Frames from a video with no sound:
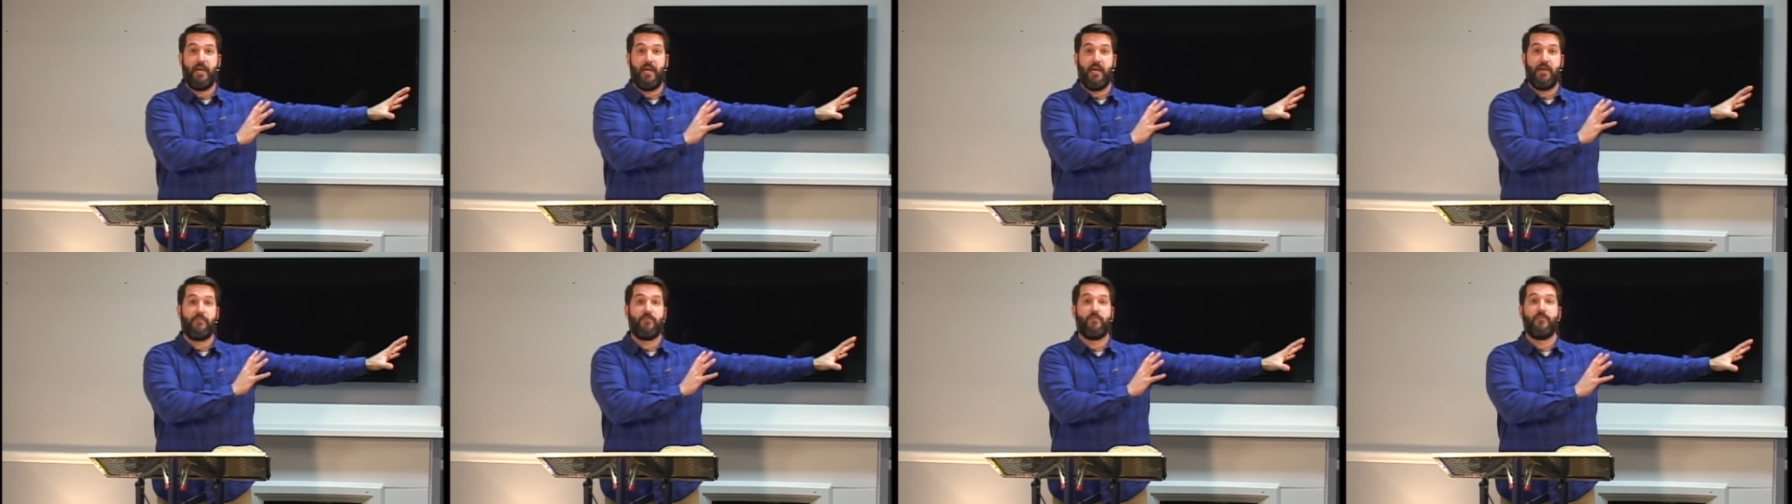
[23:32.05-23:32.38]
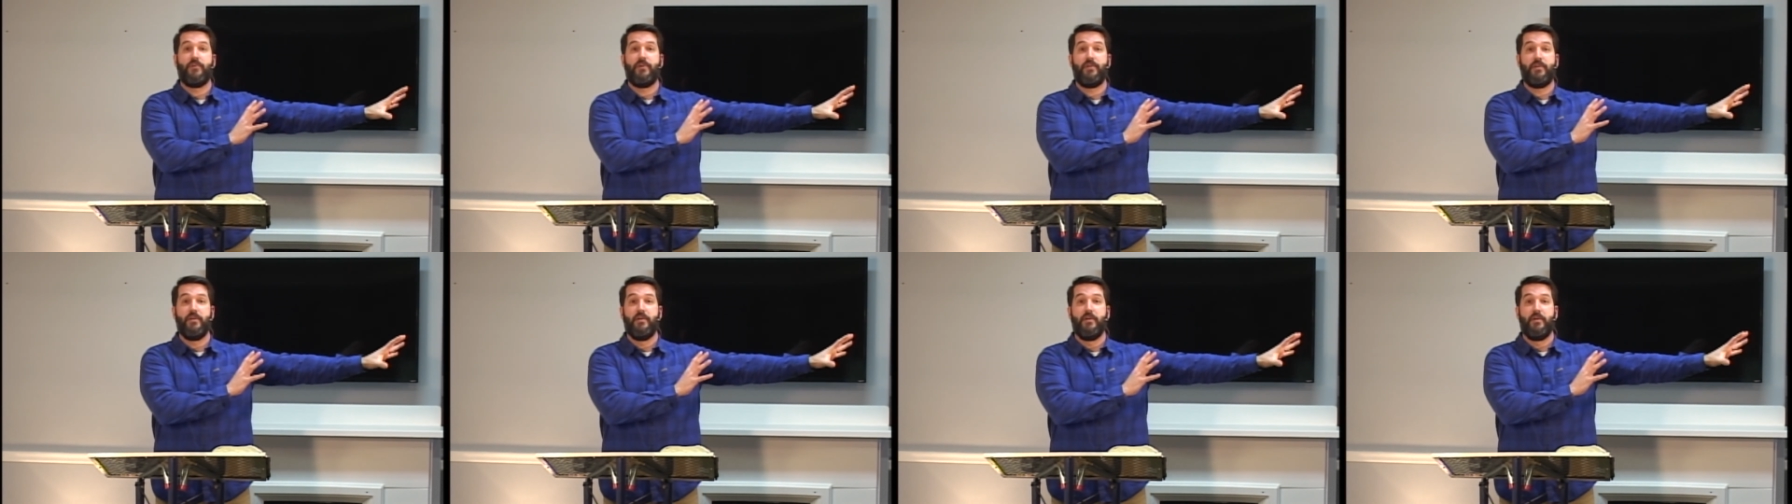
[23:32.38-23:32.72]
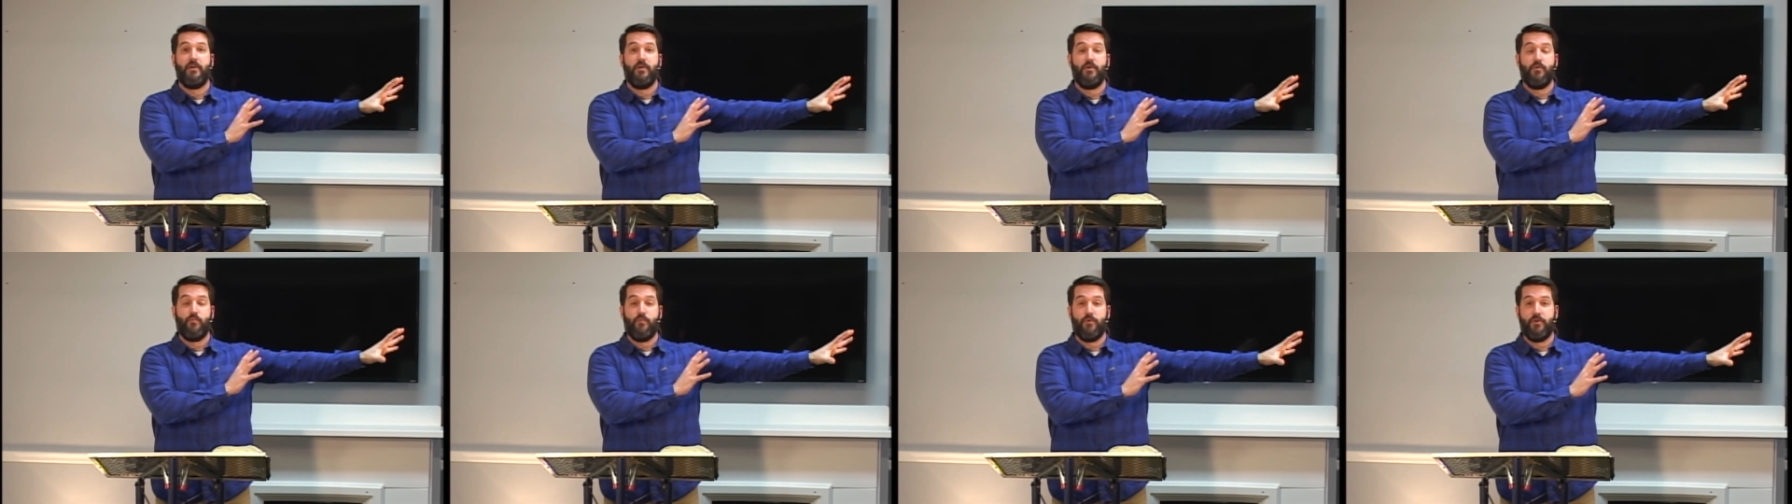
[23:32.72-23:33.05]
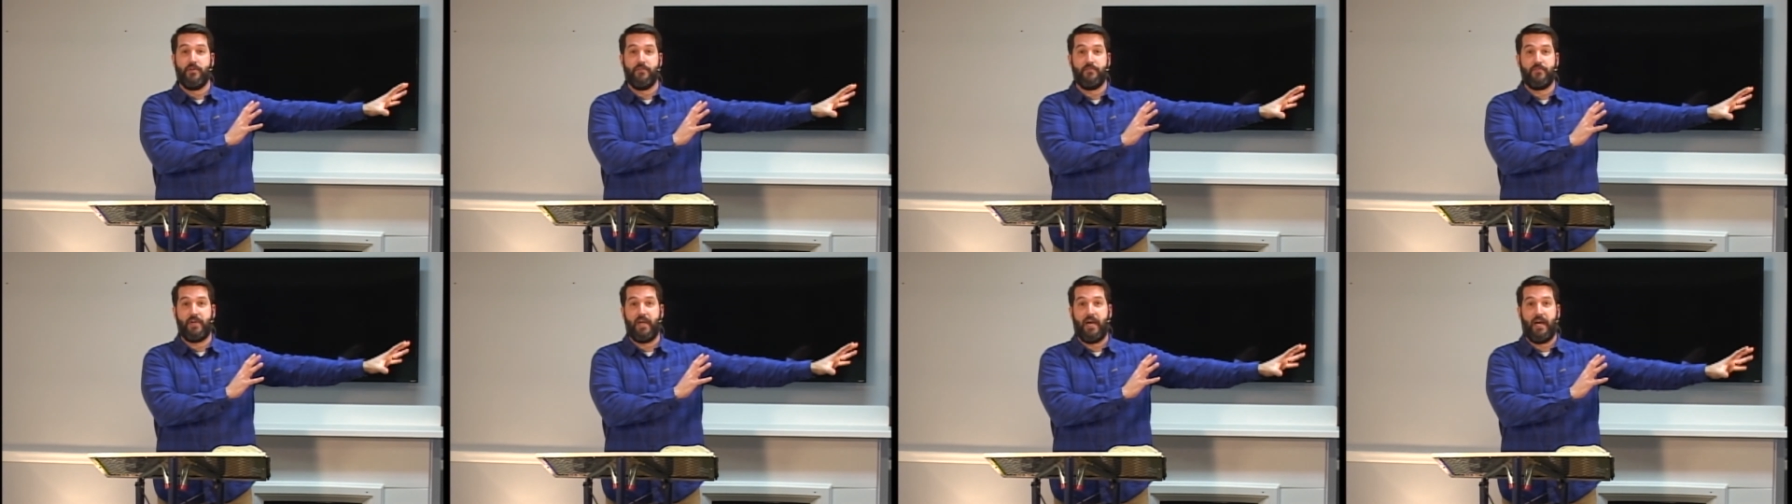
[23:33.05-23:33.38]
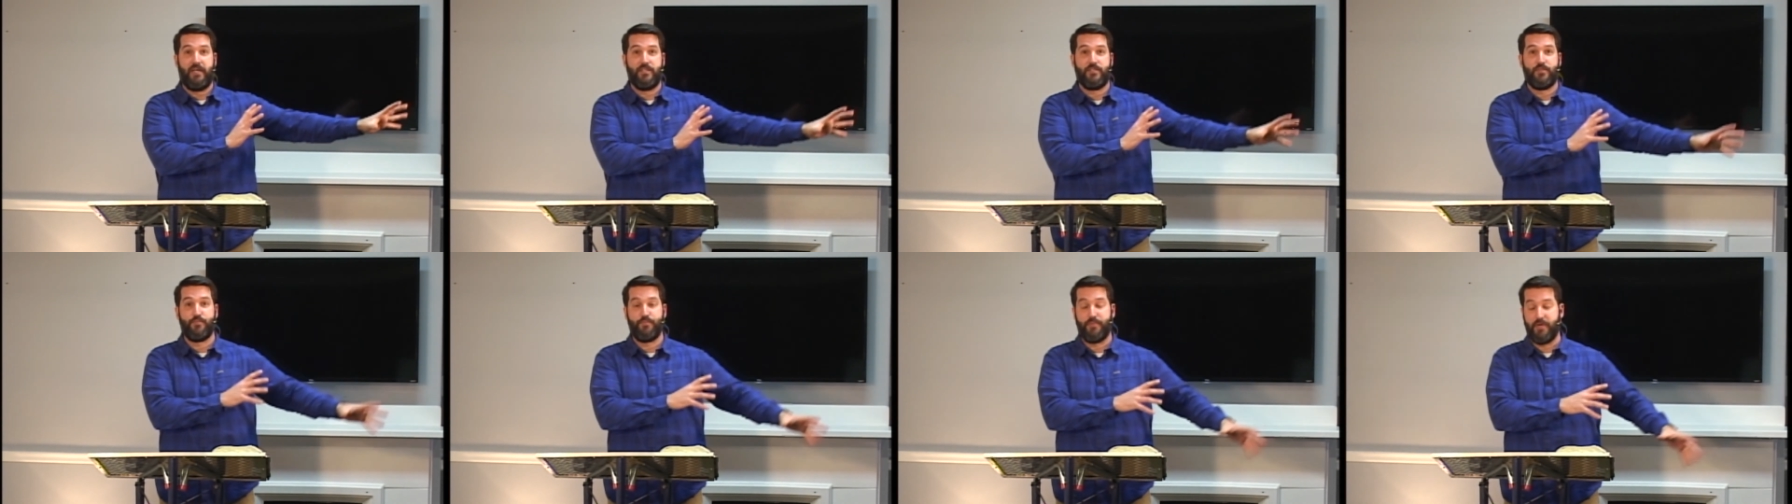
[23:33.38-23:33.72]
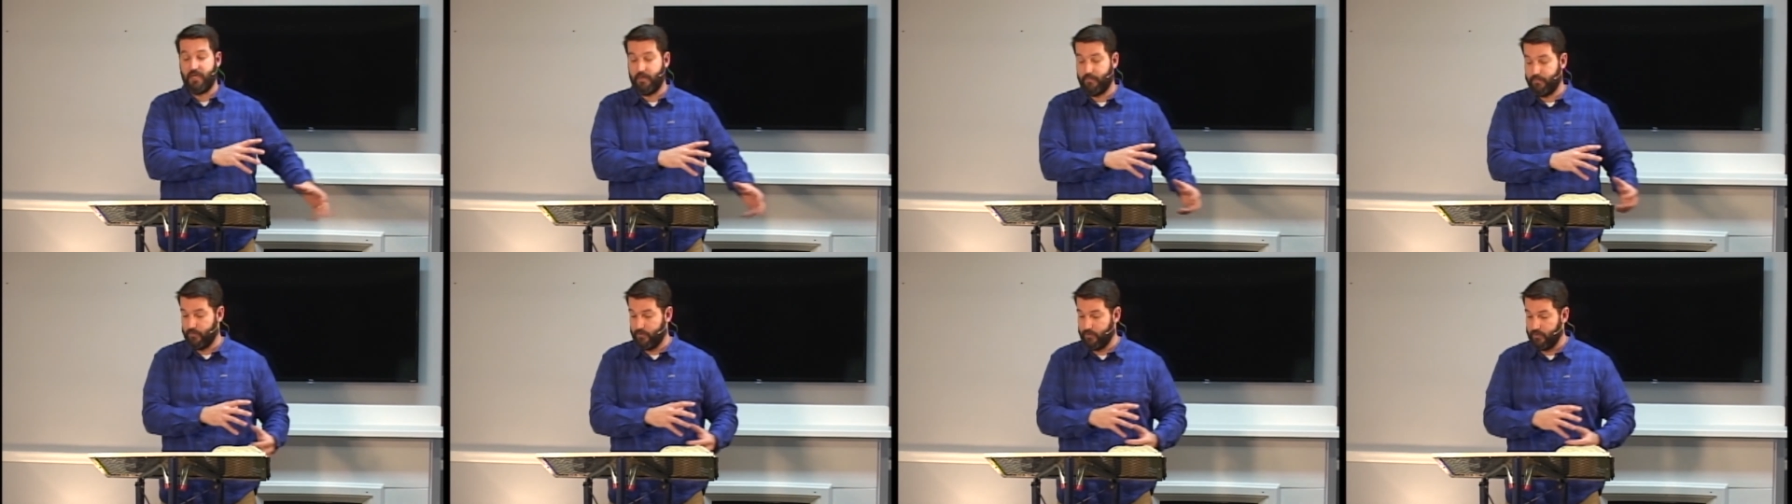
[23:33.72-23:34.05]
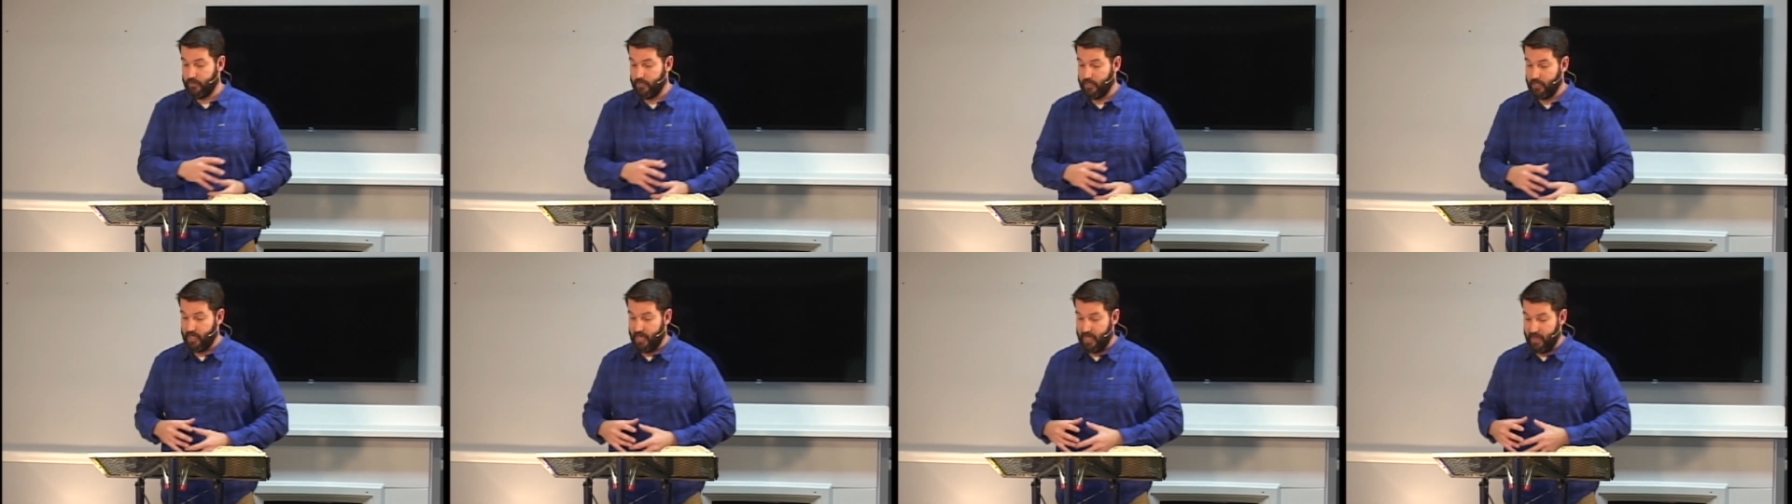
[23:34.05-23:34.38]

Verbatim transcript: Every one of God's people